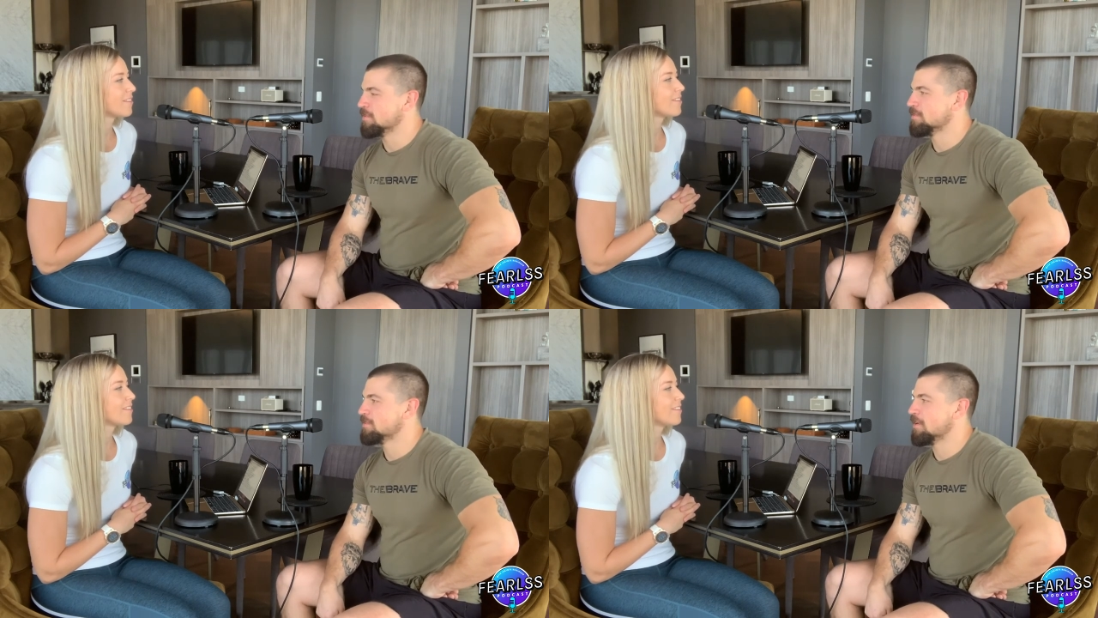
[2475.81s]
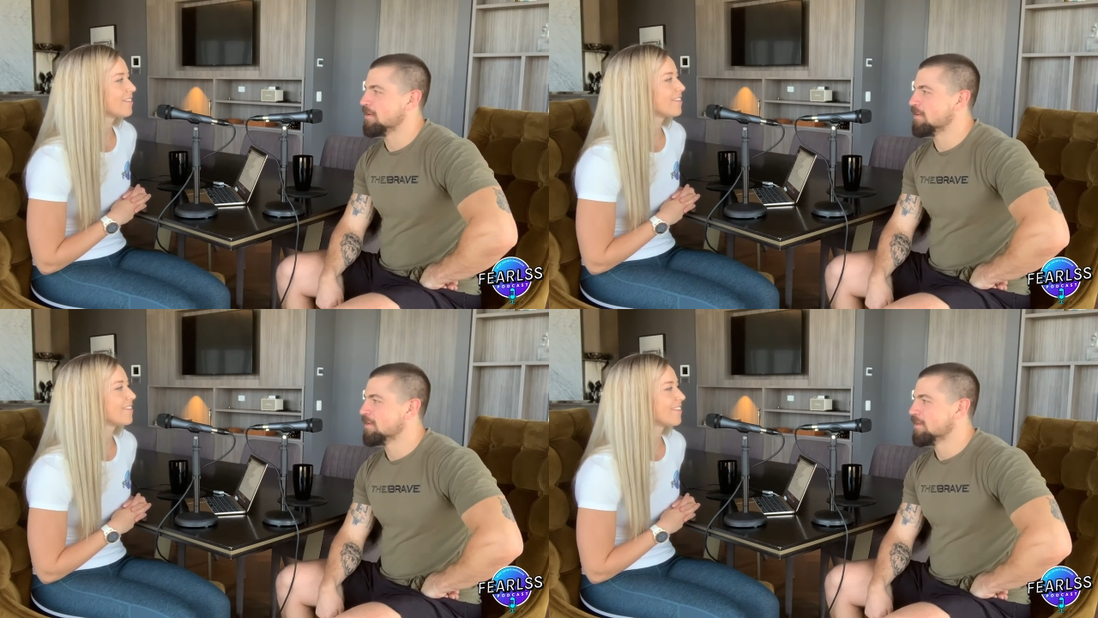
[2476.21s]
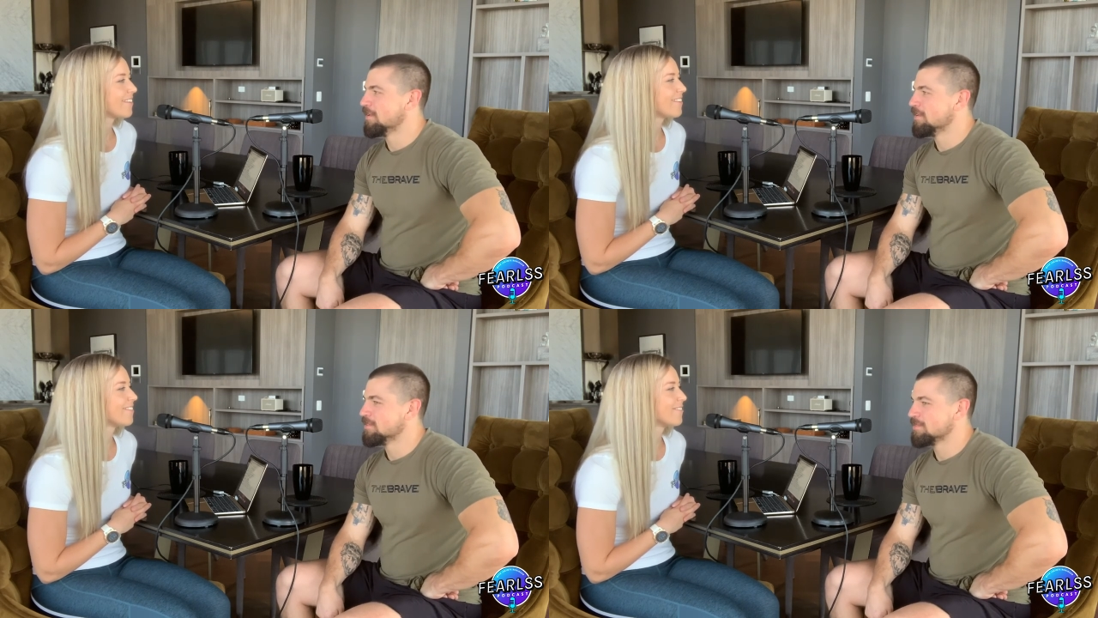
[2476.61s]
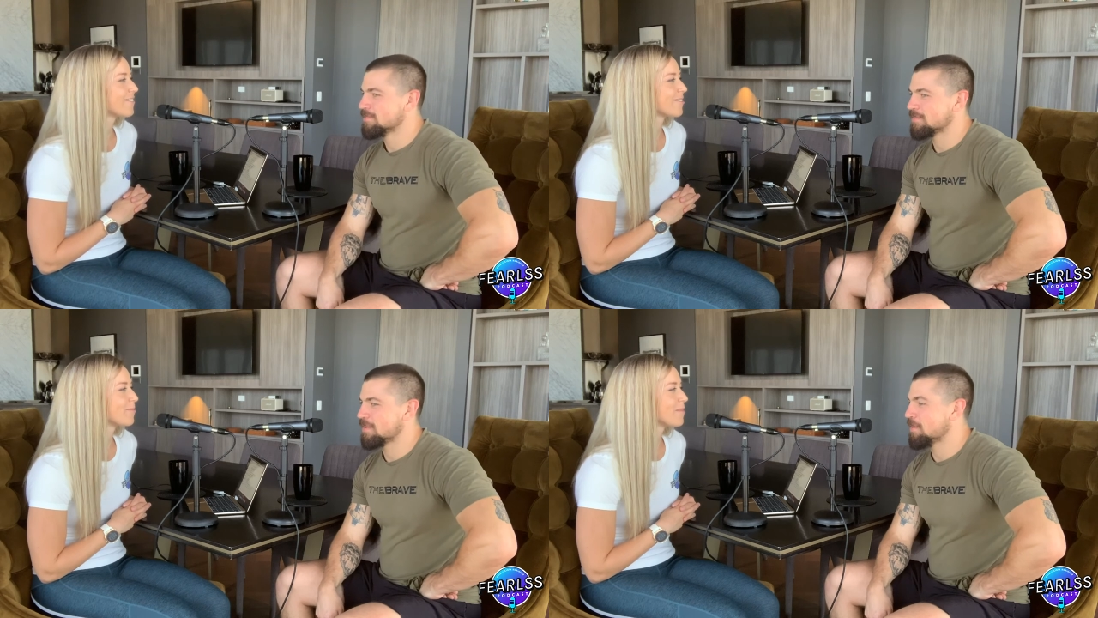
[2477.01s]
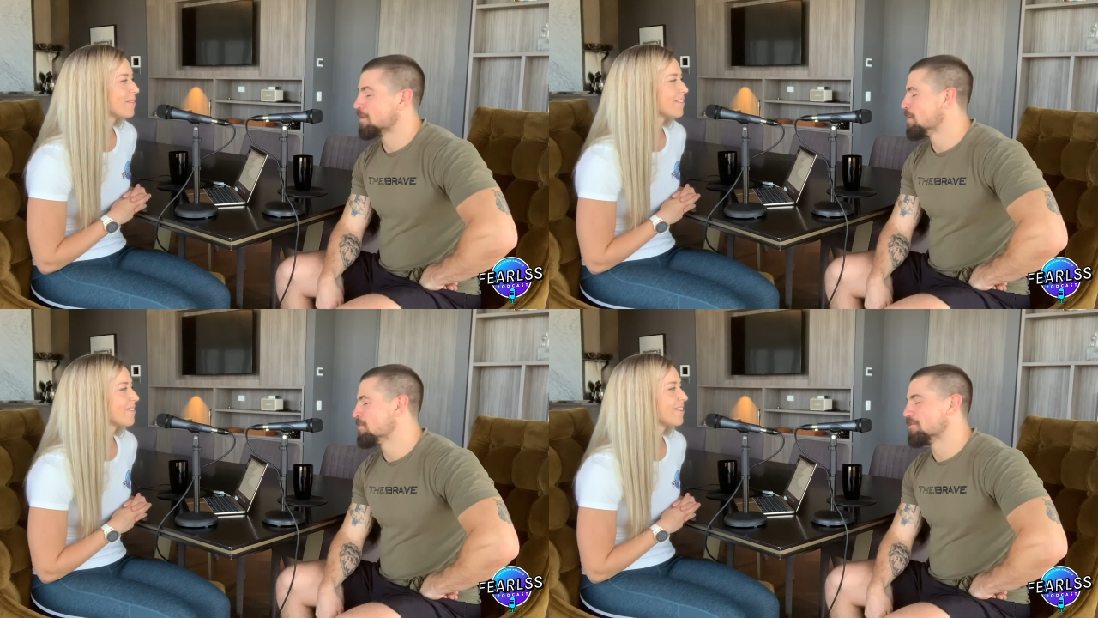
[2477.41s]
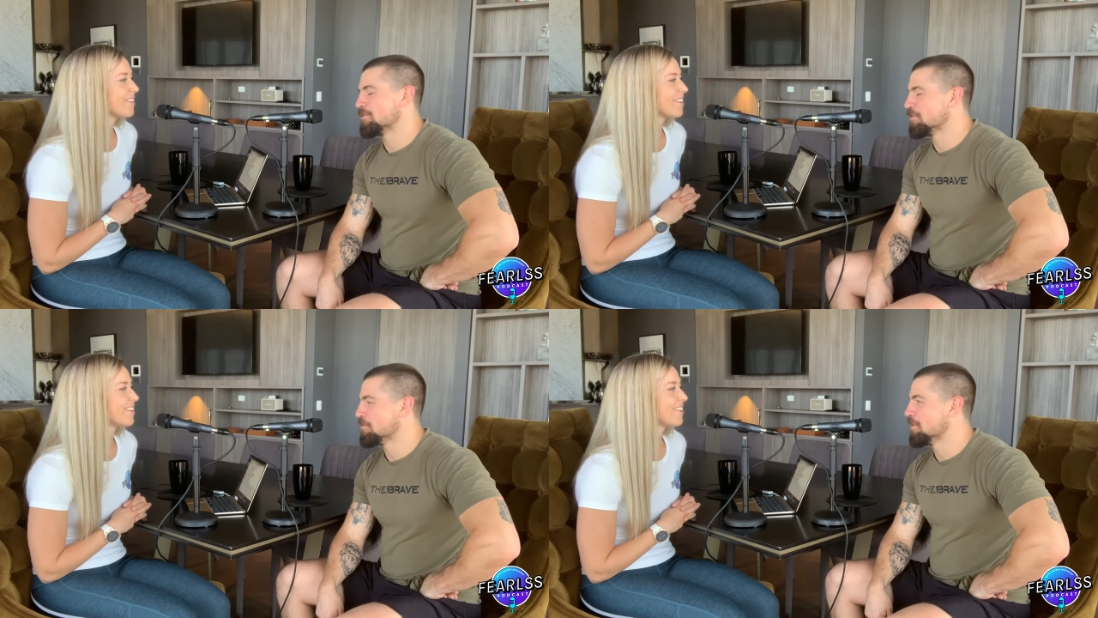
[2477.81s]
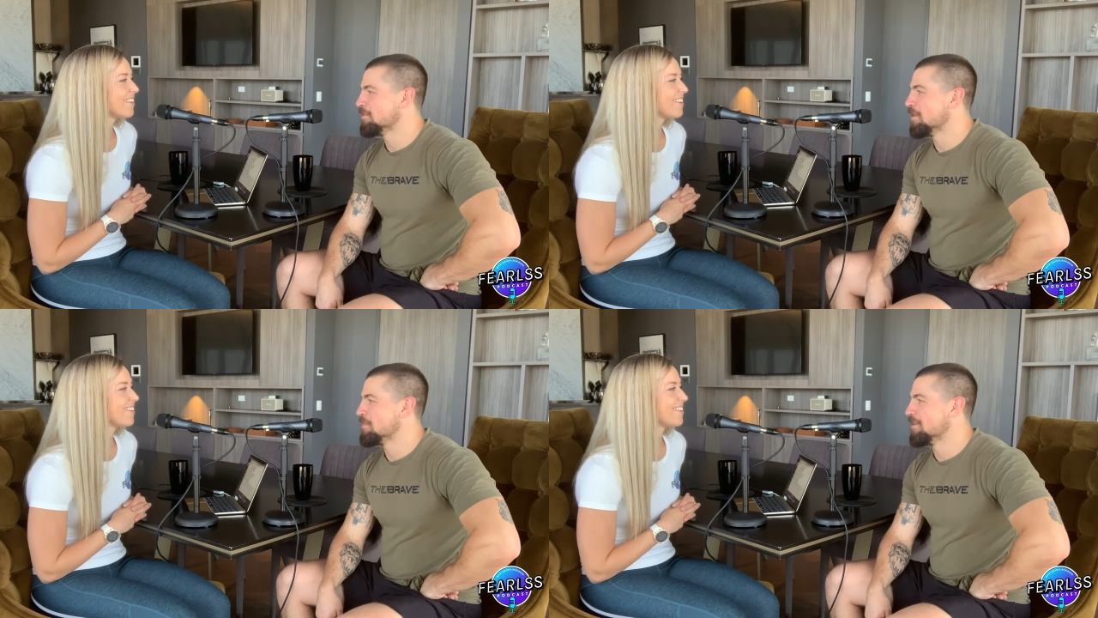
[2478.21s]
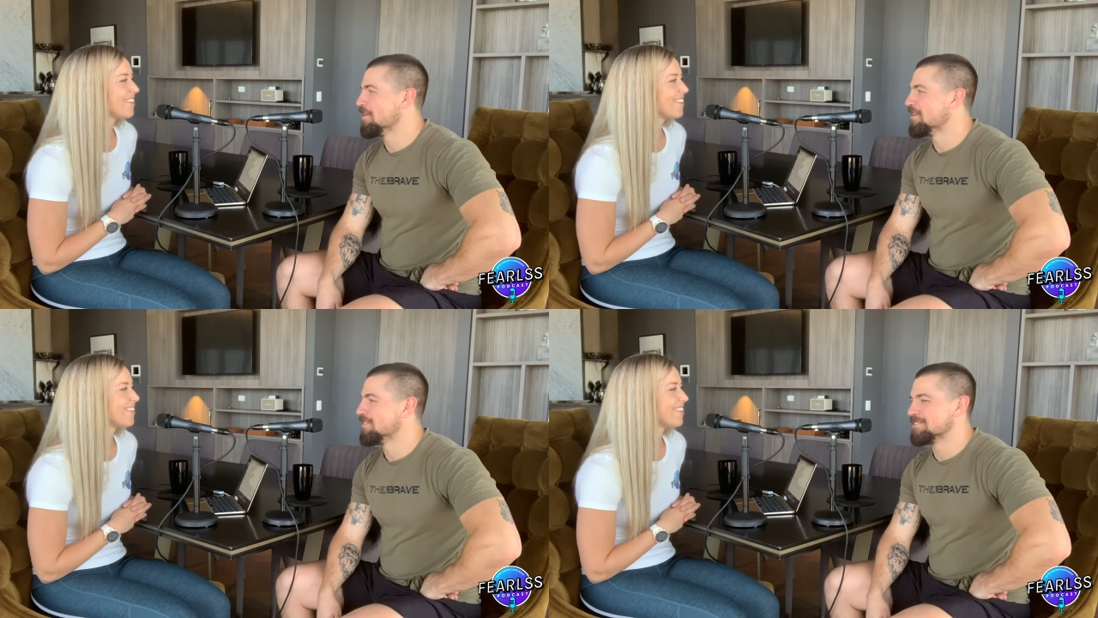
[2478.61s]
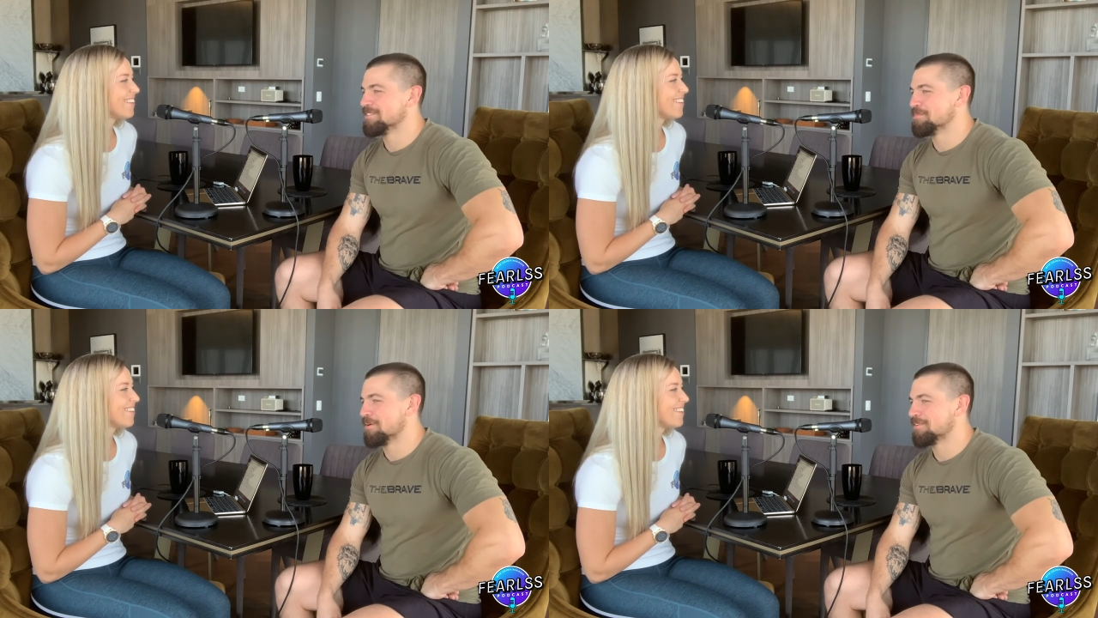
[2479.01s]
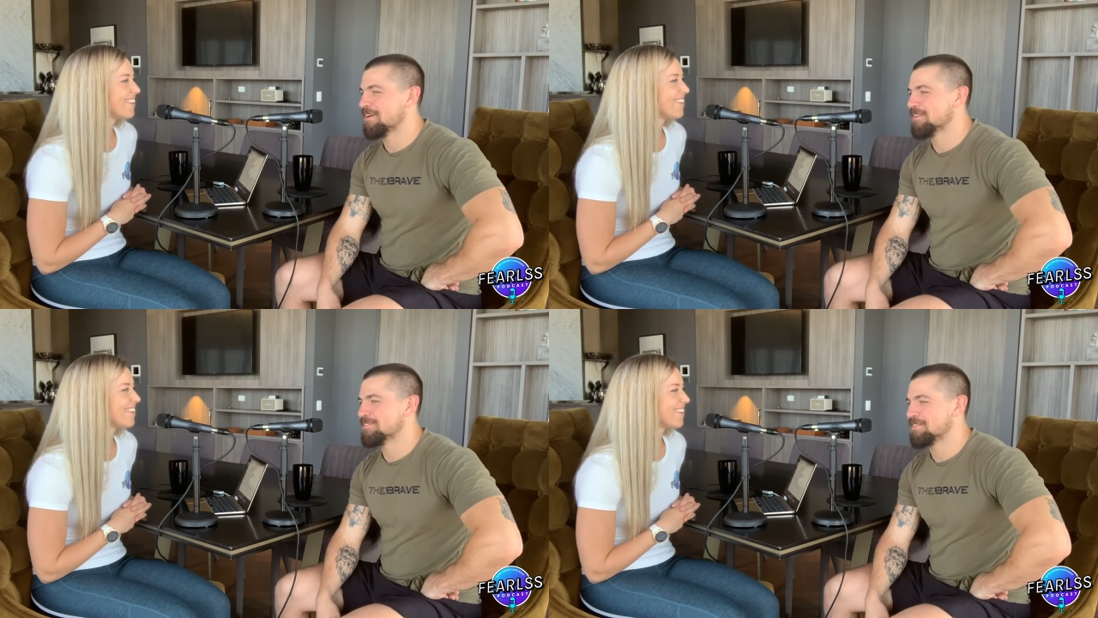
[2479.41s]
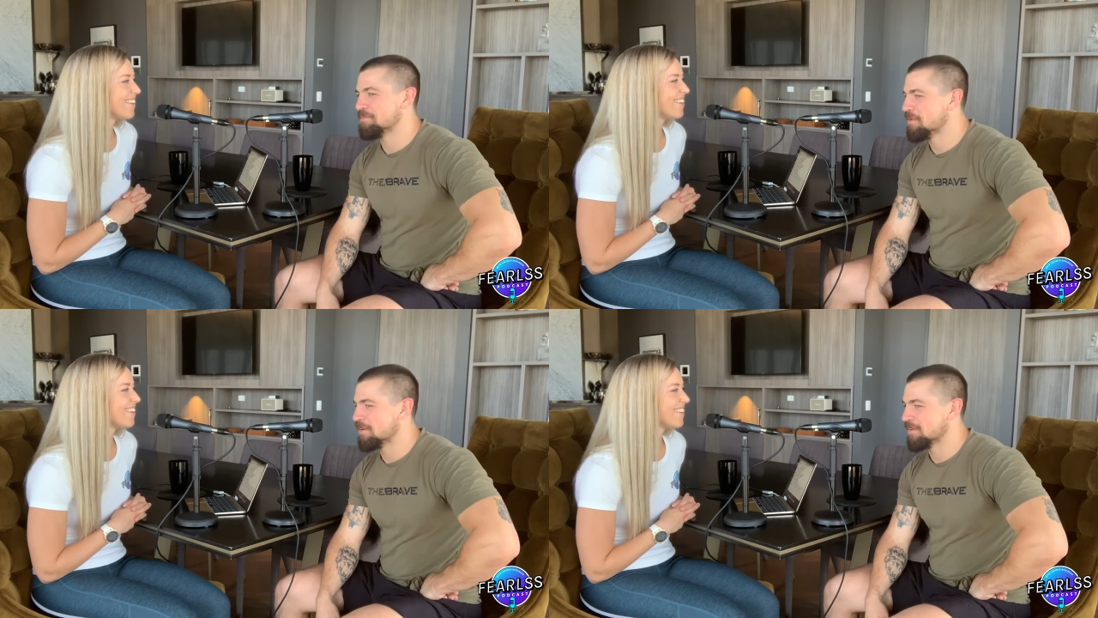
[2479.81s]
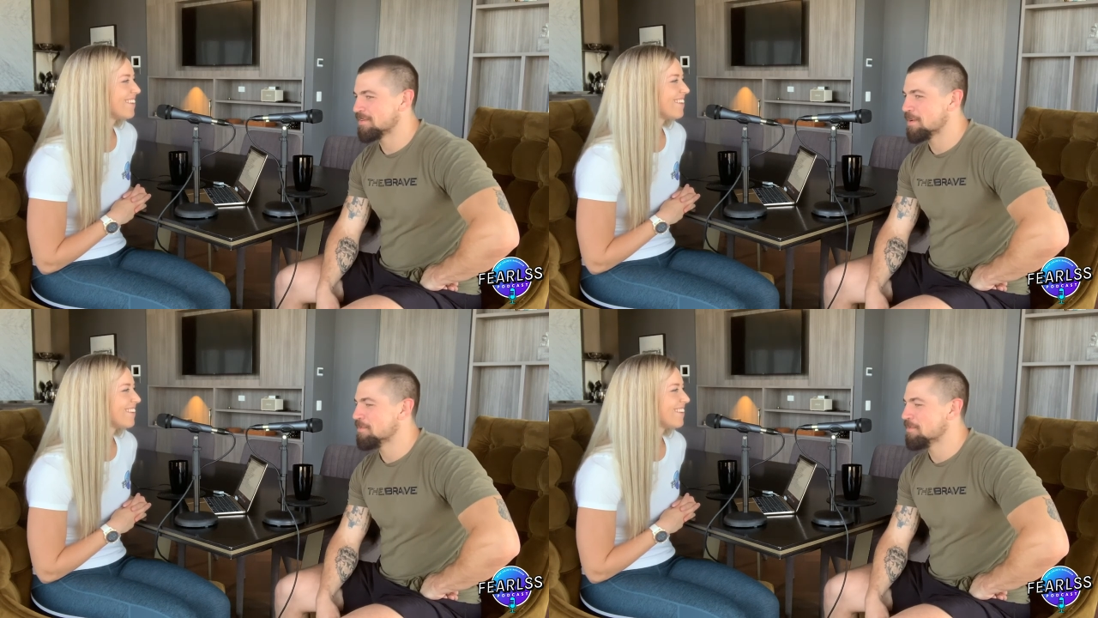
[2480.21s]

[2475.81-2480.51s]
Speaker 1: So Awesome. Come, come in for a drop in. Let me know that you listen to the podcast. I'll give you a couple